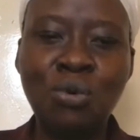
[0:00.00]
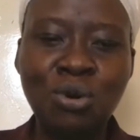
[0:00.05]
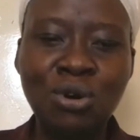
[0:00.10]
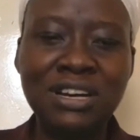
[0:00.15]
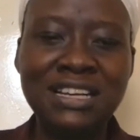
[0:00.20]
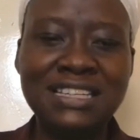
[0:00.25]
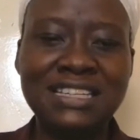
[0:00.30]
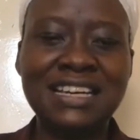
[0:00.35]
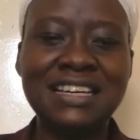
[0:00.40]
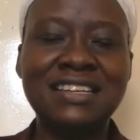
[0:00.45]

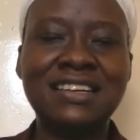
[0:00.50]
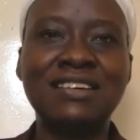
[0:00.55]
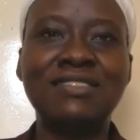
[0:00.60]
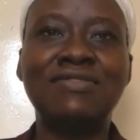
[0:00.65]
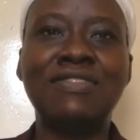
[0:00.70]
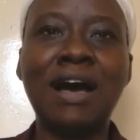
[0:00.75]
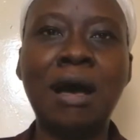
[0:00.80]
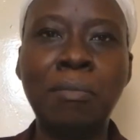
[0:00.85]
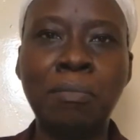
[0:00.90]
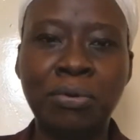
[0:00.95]

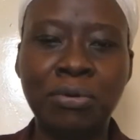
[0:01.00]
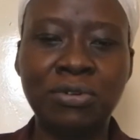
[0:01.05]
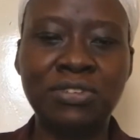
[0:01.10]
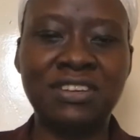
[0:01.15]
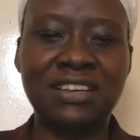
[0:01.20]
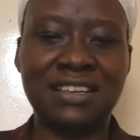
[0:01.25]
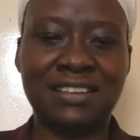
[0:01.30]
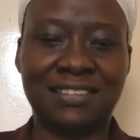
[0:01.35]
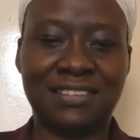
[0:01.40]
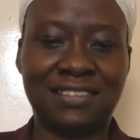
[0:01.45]
Qualitative
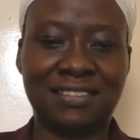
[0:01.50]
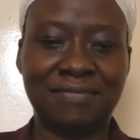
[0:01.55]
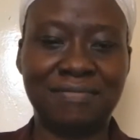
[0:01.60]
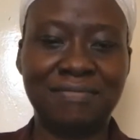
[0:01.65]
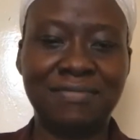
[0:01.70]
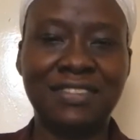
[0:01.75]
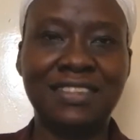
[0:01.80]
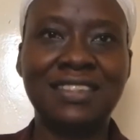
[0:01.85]
Approaches,